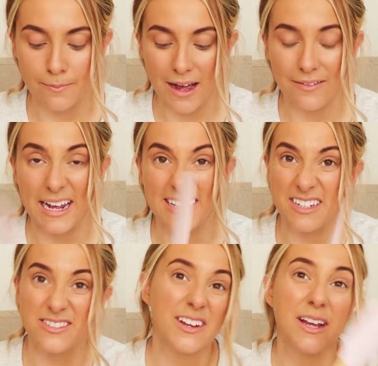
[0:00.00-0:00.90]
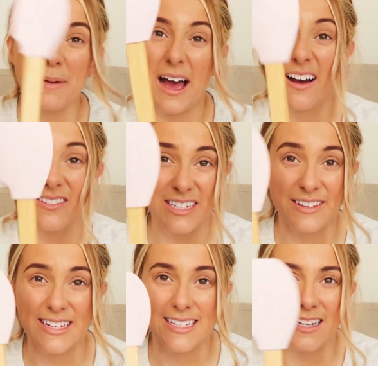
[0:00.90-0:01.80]
Poundland. It was only £1,
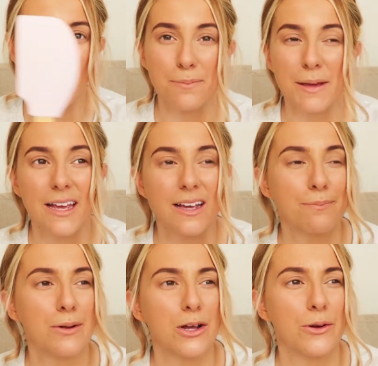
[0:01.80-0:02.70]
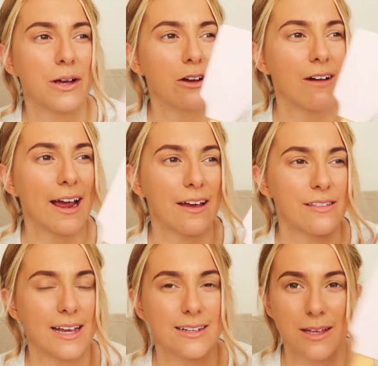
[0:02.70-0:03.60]
and they did like pink, blue and grey I
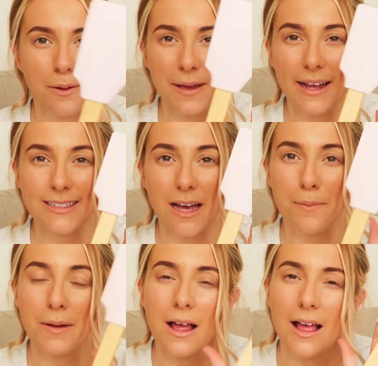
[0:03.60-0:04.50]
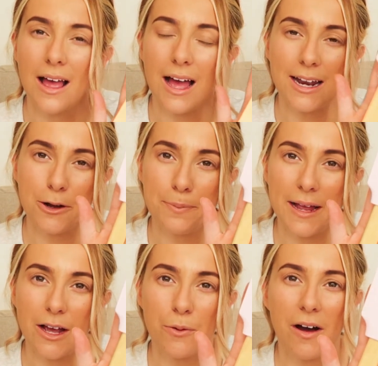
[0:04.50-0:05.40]
think, so I picked up a little
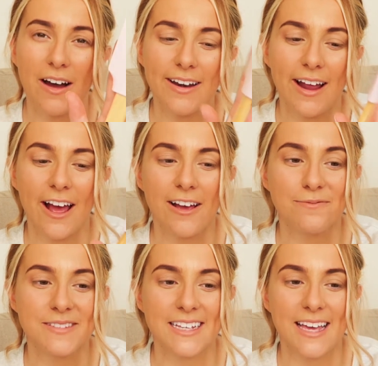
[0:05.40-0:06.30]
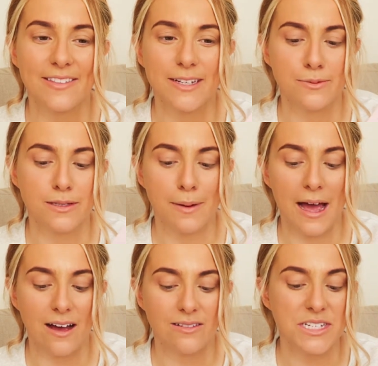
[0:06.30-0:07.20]
pink one. So yeah, this was
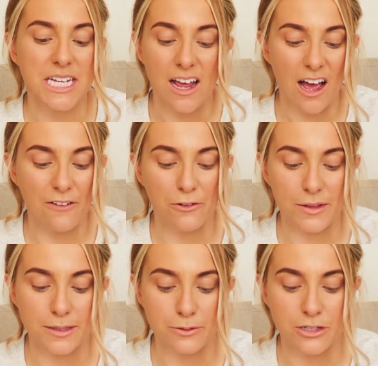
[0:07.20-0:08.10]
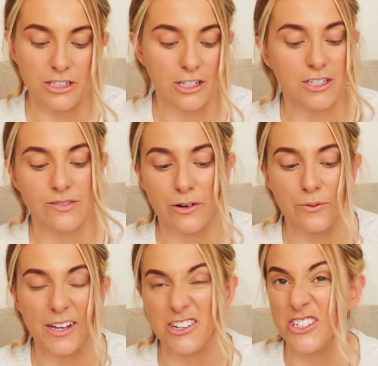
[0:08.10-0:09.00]
£1. I thought this was just useful
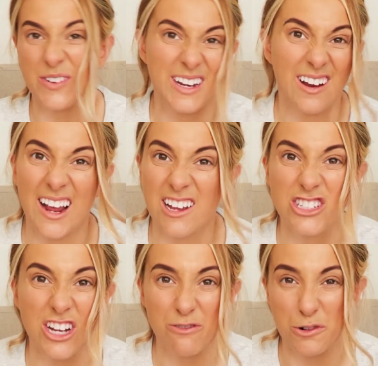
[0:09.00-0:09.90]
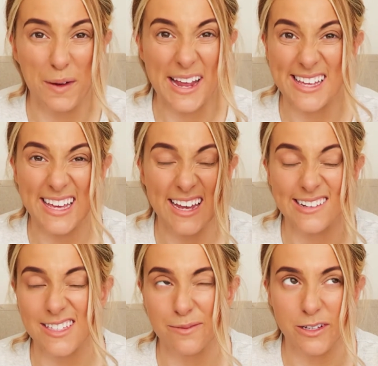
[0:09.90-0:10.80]
when you're doing like general
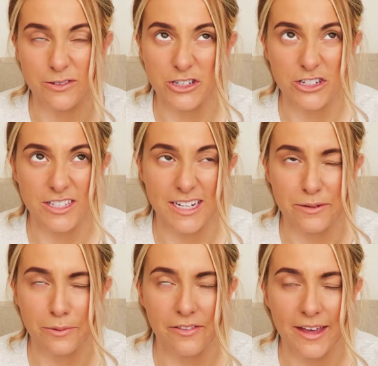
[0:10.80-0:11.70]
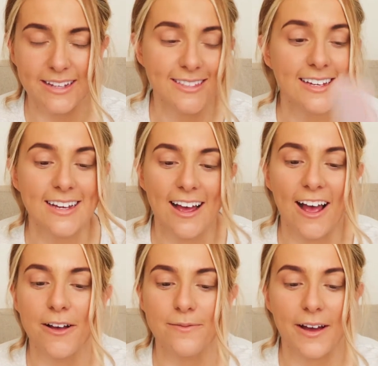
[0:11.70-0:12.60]
baking. Sometimes you just need one of these,
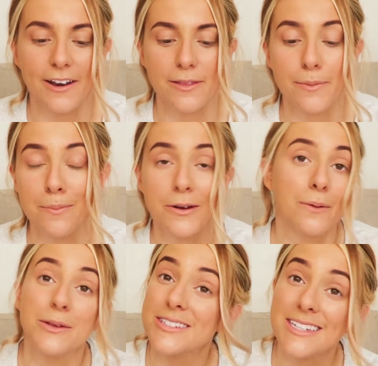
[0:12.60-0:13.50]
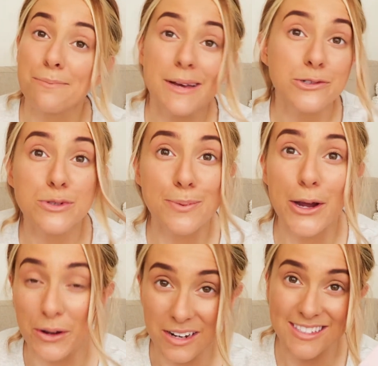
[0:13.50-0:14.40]
and at the moment I'm using a metal
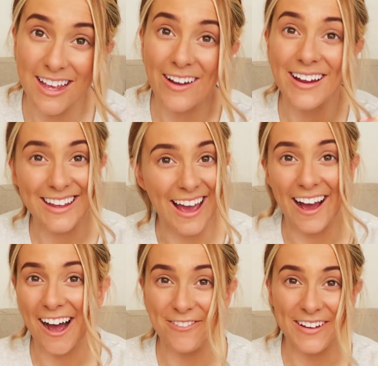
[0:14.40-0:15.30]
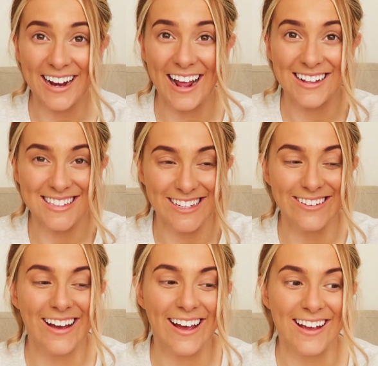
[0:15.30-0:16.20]
spoon, so yeah, I'll be glad
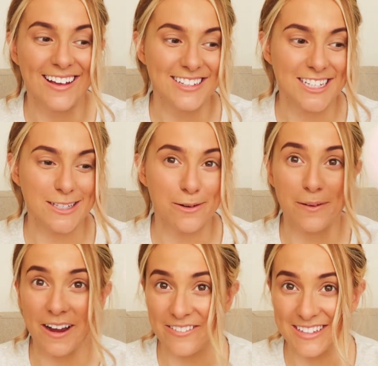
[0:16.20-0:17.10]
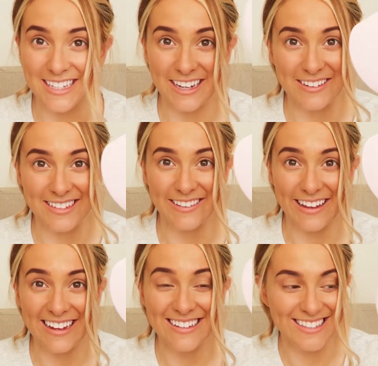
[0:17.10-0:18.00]
to swap over to using
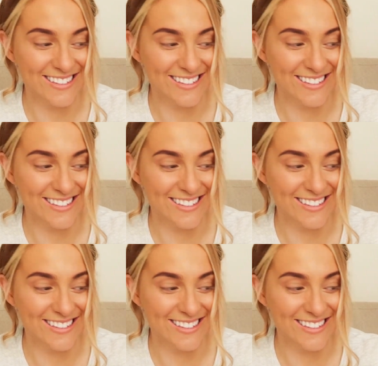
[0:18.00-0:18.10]
this.